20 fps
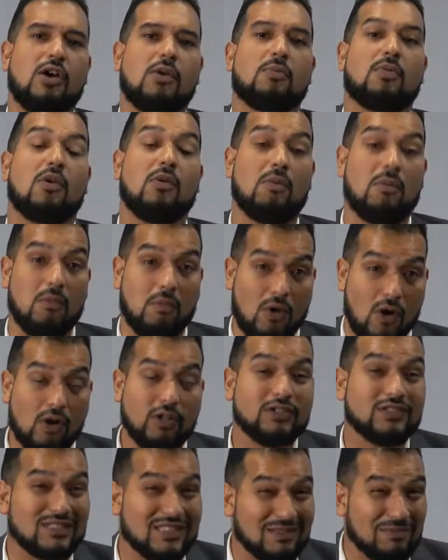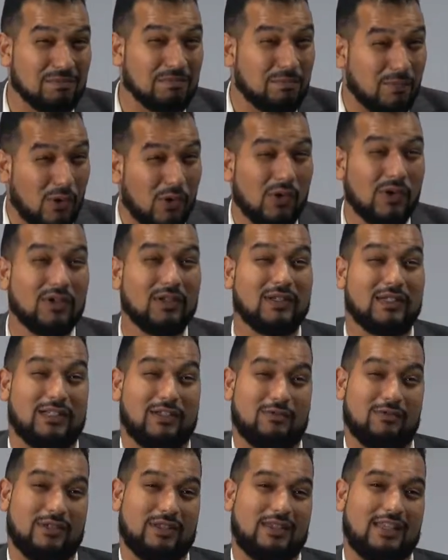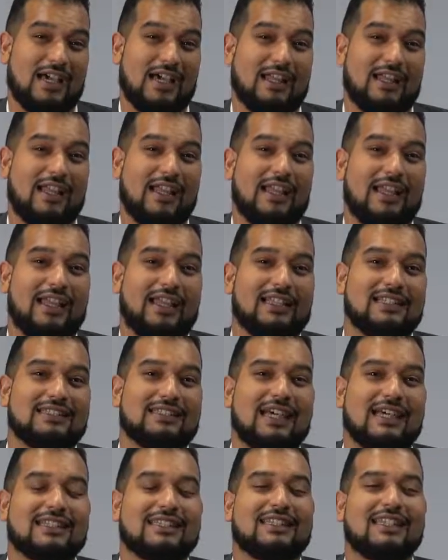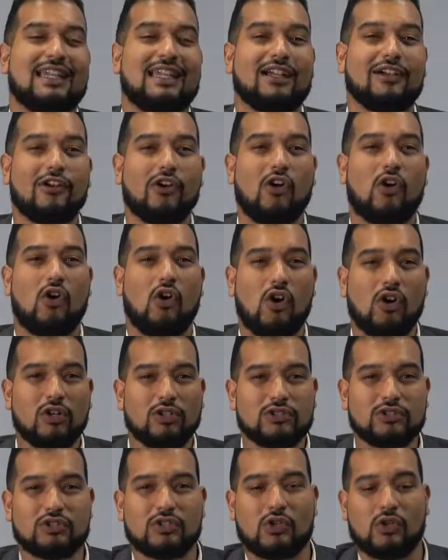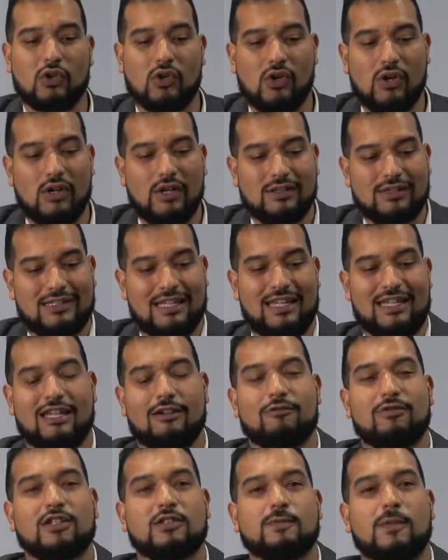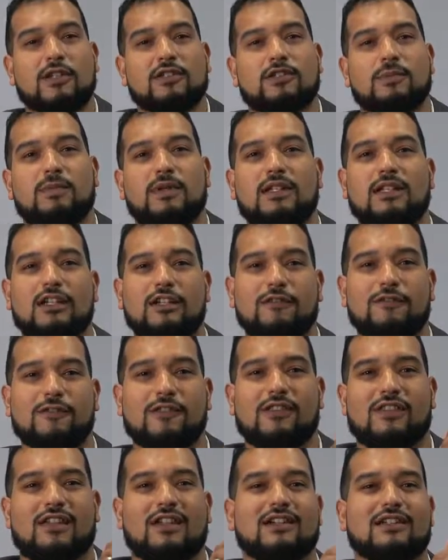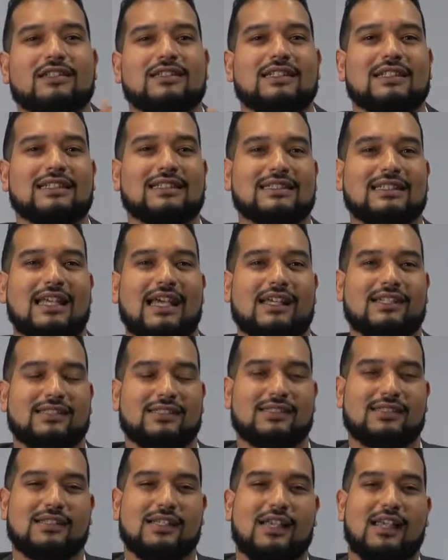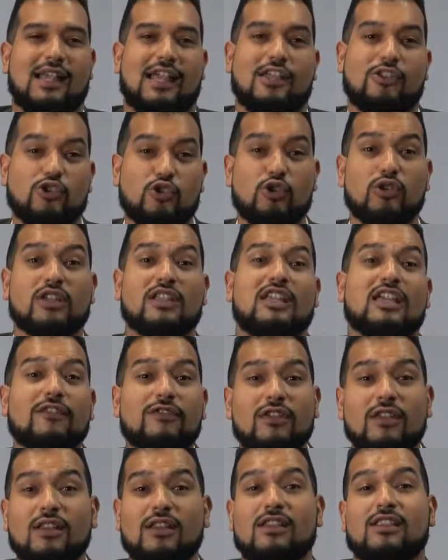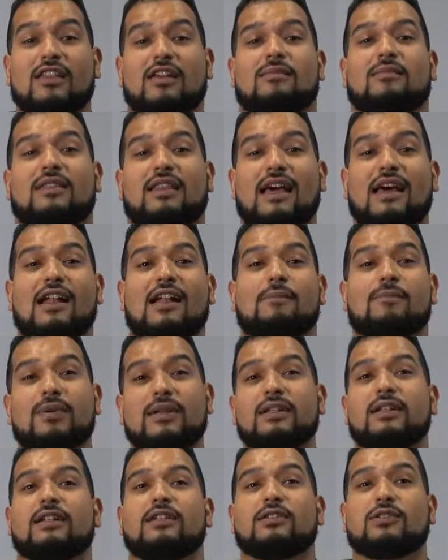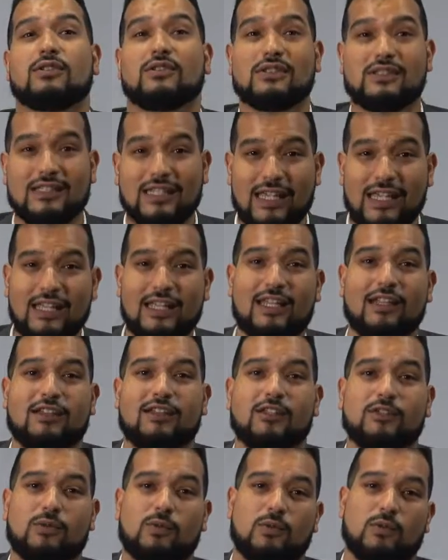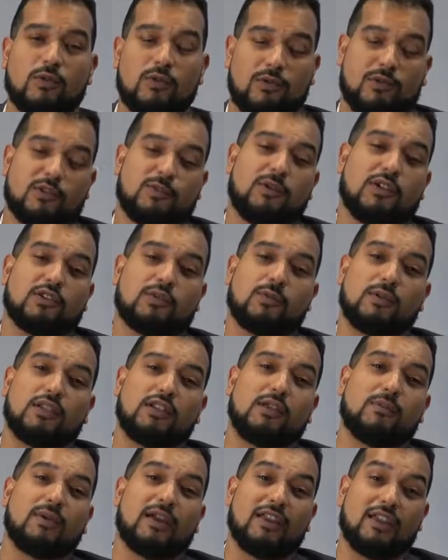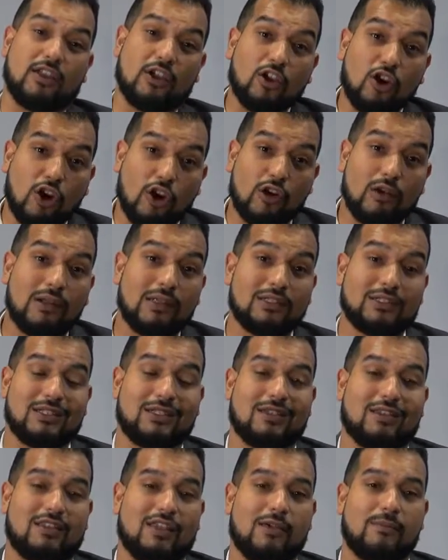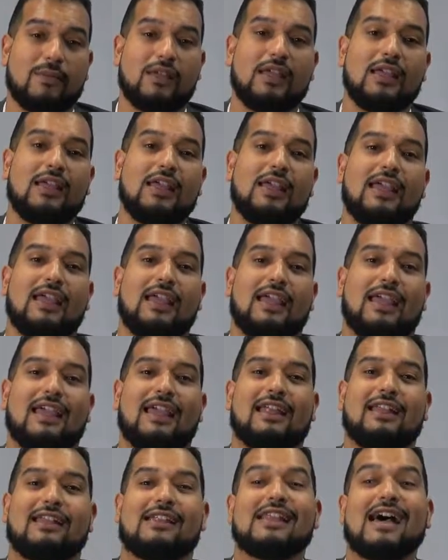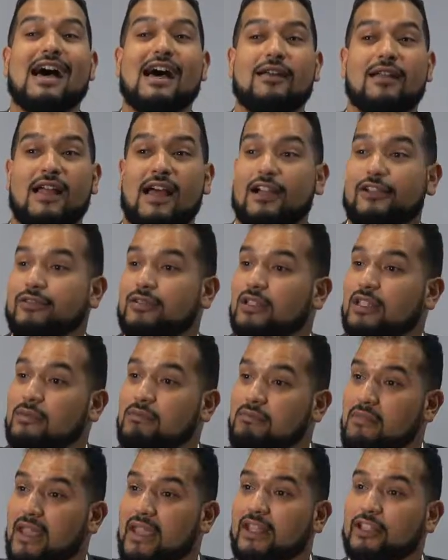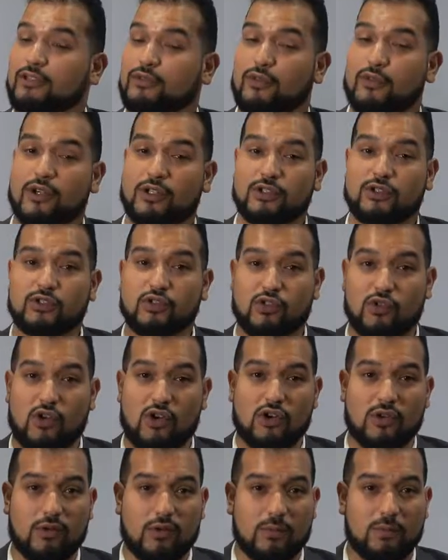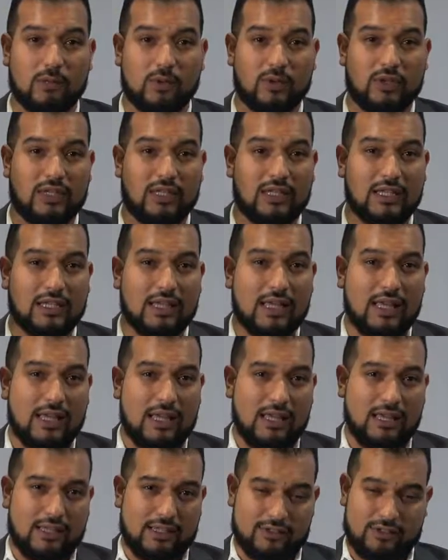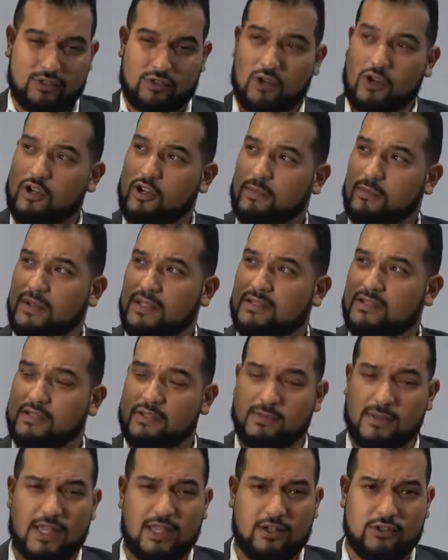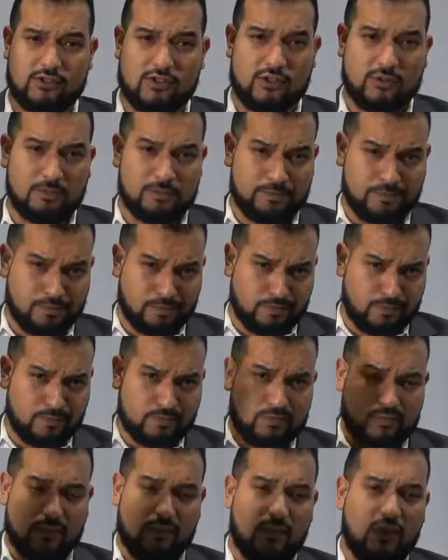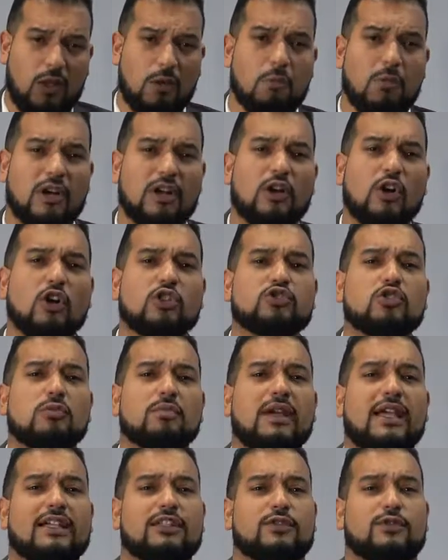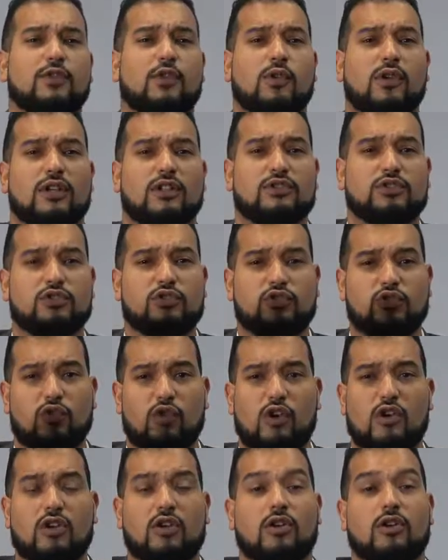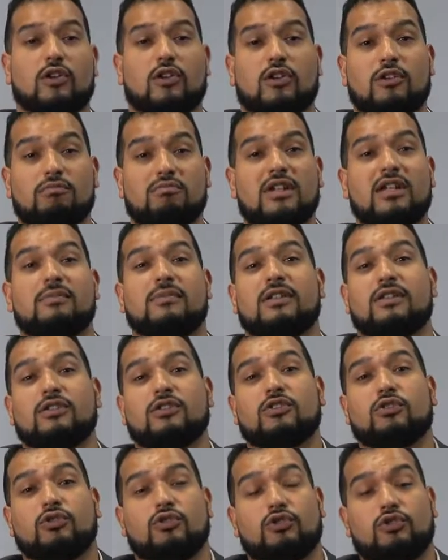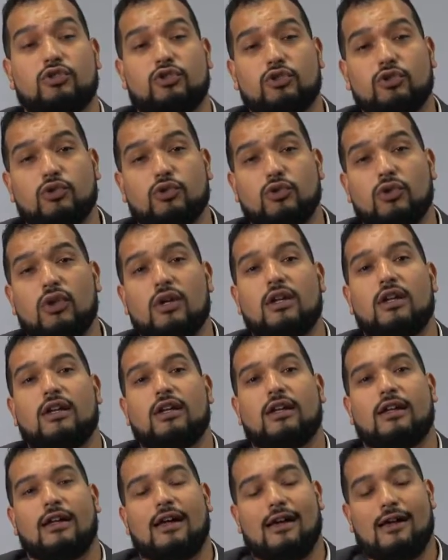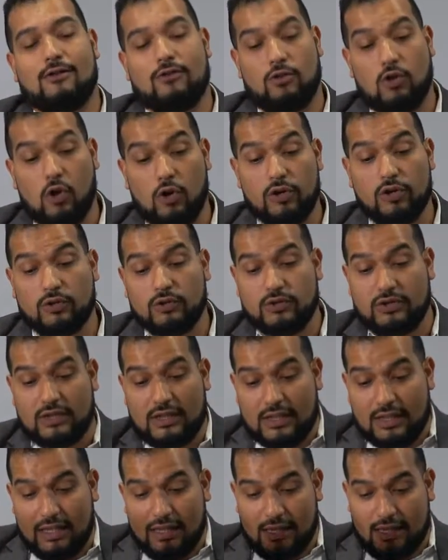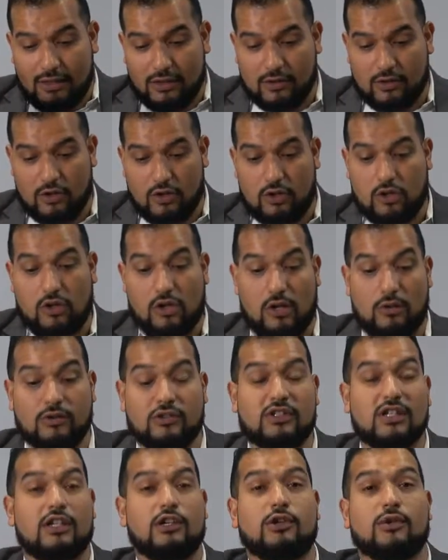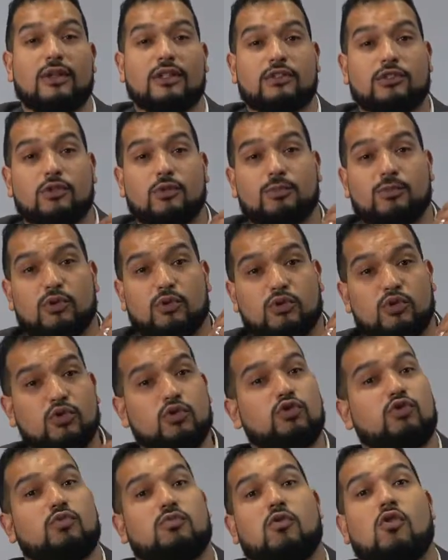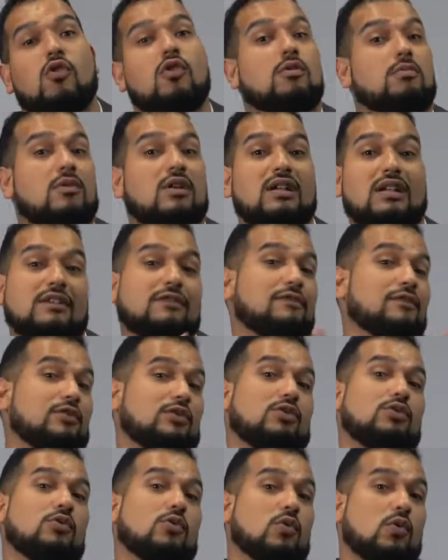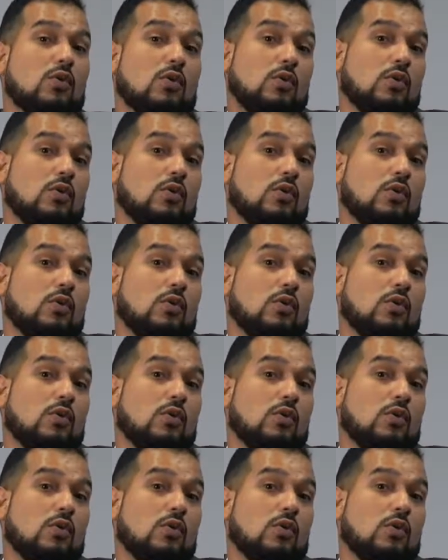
But most importantly with that is that they're also taking responsibility for their success. And you're giving them that ability to take this responsibility by encouraging them. And that actually makes for a stronger employee, a stronger business manager, but it also makes for a stronger commitment to you, loyalty, continuing to produce more money for you